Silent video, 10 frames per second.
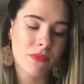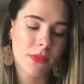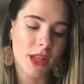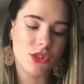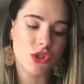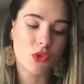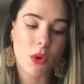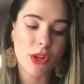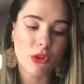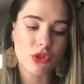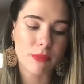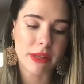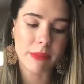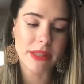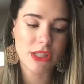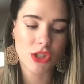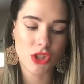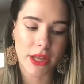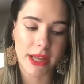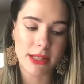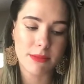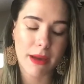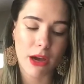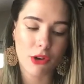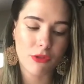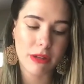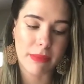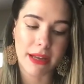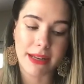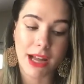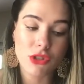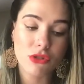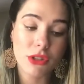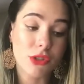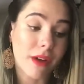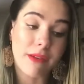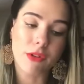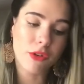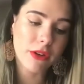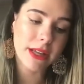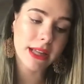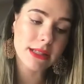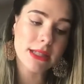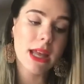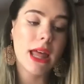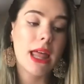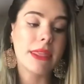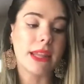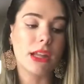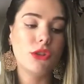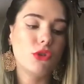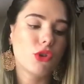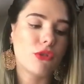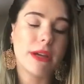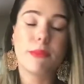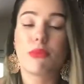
it's just 20 ultra pigmented shades, powdery by naturally derived ingredients that let you create